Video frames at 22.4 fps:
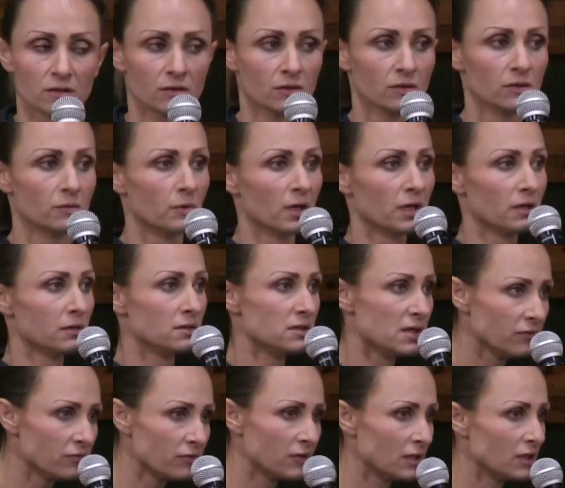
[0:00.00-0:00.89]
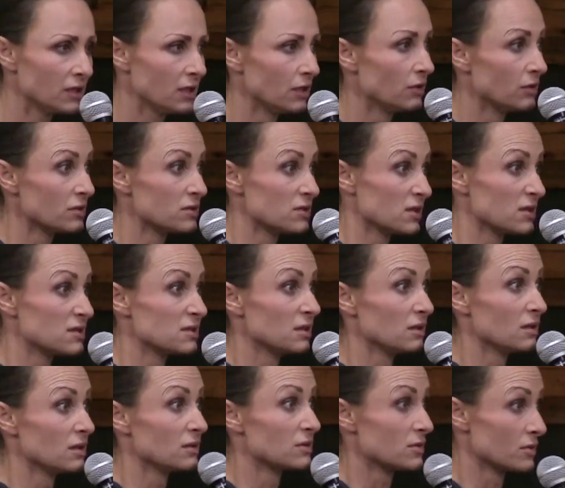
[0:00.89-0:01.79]
a good one. Definitely not just
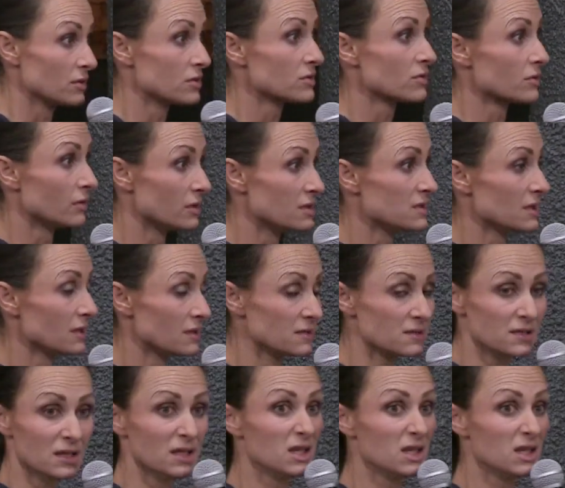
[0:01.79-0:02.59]
in the church context,